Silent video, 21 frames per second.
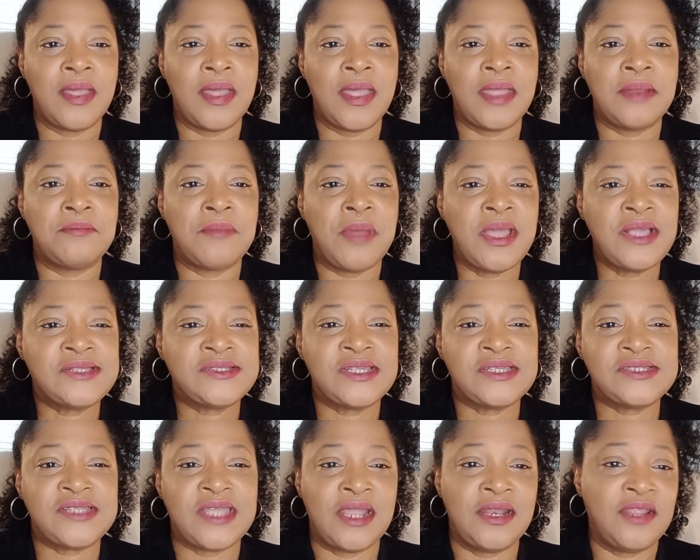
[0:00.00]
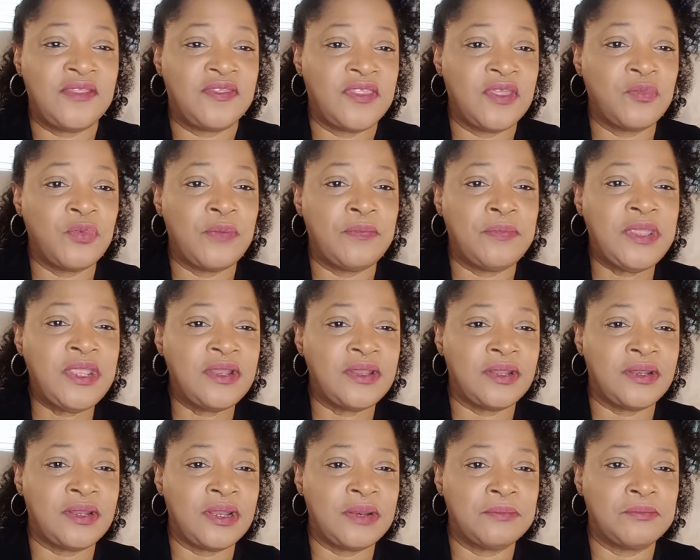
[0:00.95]
And Mike says, anything with meat
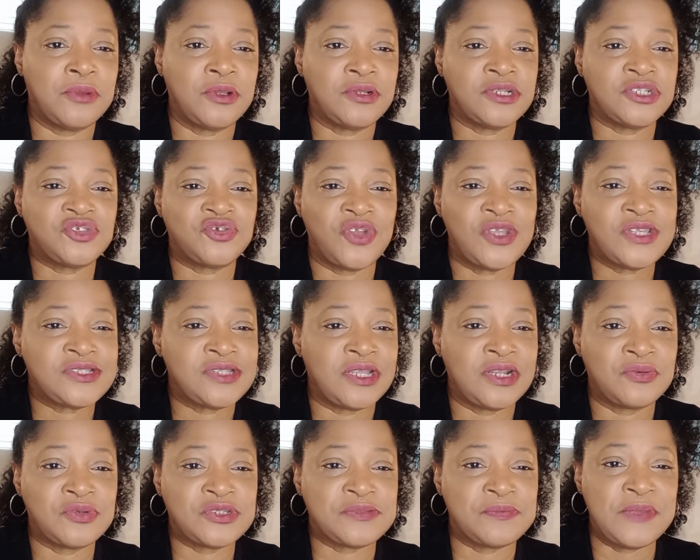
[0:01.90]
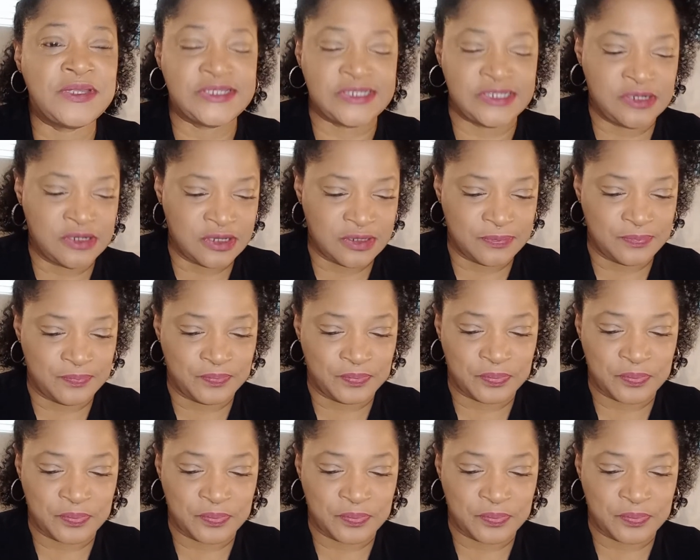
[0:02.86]
in it, but the translator was messing up.